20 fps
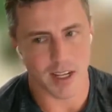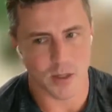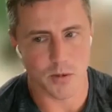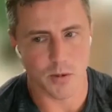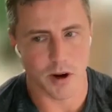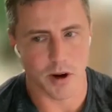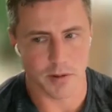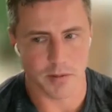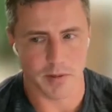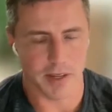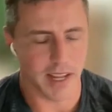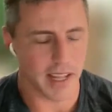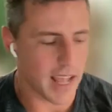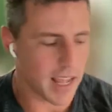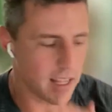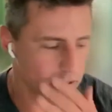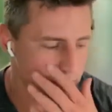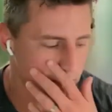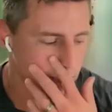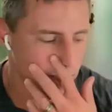I swear I'm
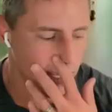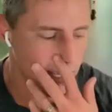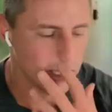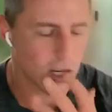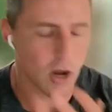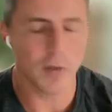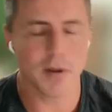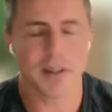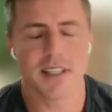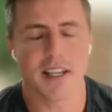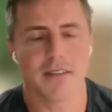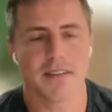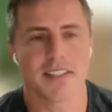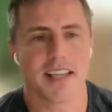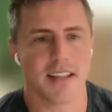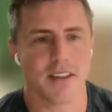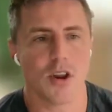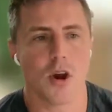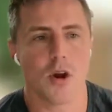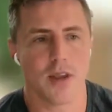going to get out of here. Like no
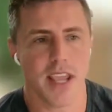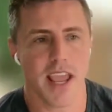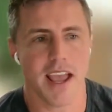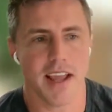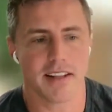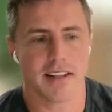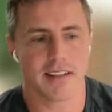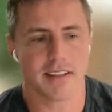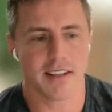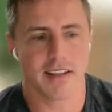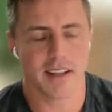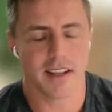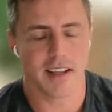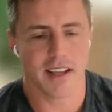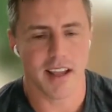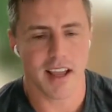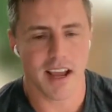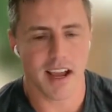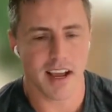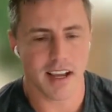one's ever said no yet.
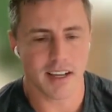